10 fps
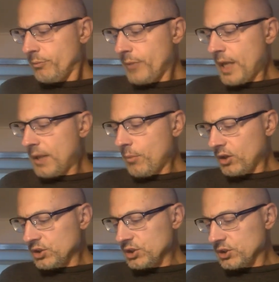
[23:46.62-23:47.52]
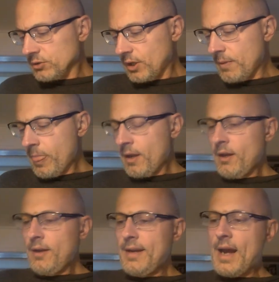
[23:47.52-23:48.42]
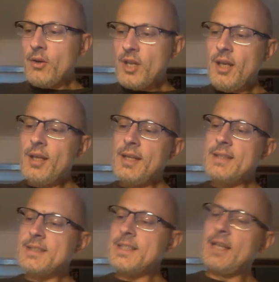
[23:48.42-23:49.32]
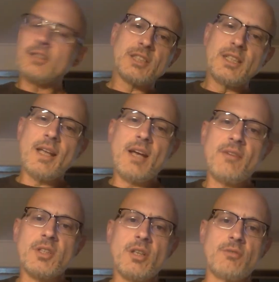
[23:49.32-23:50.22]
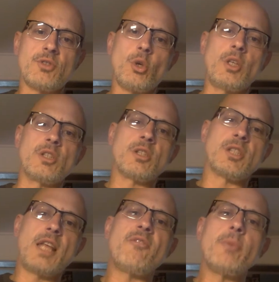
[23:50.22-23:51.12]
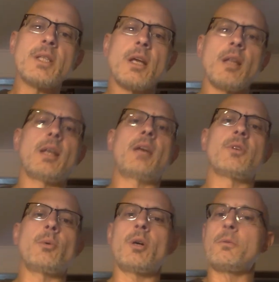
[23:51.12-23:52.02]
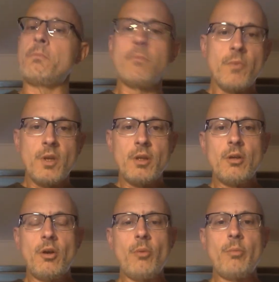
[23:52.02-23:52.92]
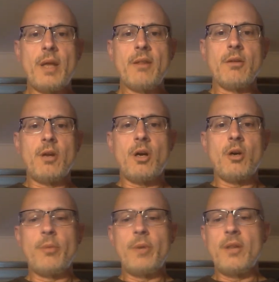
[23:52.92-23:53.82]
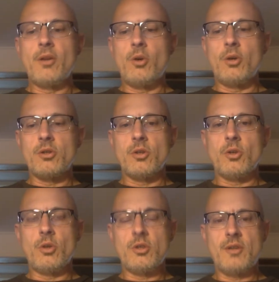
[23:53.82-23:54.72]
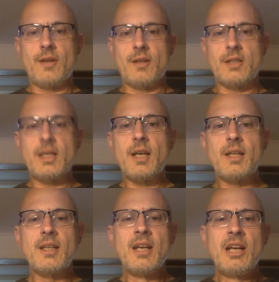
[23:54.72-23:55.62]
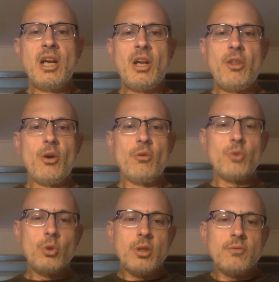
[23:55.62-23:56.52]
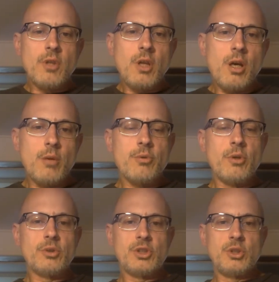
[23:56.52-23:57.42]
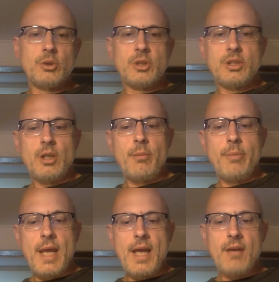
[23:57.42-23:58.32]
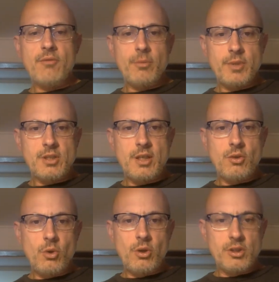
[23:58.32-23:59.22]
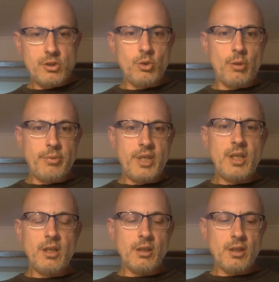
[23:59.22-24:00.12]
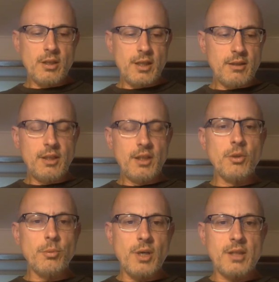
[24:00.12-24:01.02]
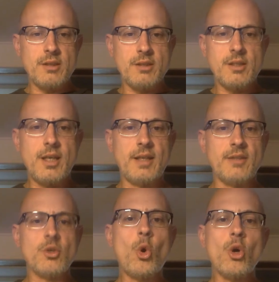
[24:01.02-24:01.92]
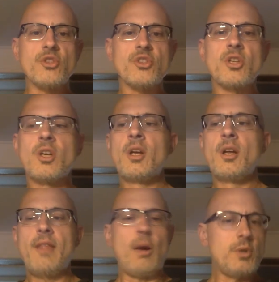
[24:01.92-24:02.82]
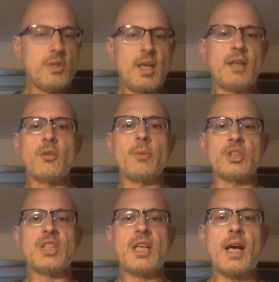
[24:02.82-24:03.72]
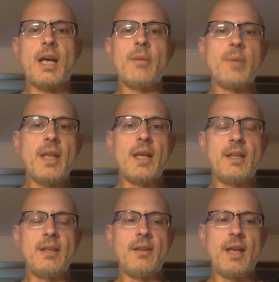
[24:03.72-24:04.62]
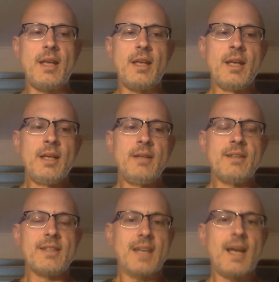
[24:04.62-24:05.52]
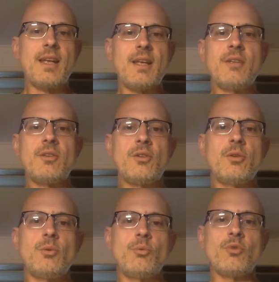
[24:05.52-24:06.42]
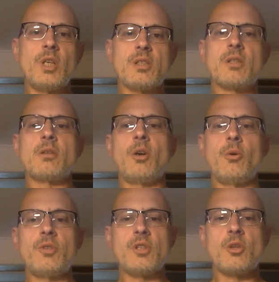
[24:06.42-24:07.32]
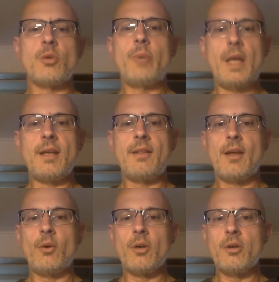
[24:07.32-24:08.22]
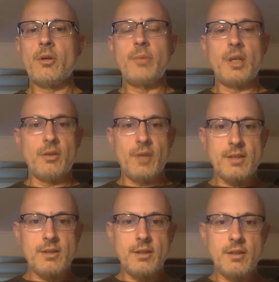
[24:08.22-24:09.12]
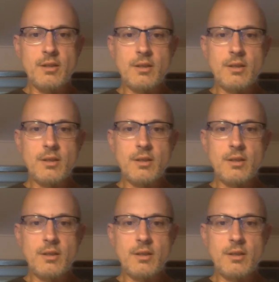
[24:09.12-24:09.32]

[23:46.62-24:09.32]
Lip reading: banning marches, right? Now, King and SCLC, they have a tough choice because they've been telling everyone, obey the law, obey the courts are on our side. Their rule of law approach to a ban from the state court is to appeal and the legal process take its course. That would take too much time, and they decided to risk disobeying that order and being arrested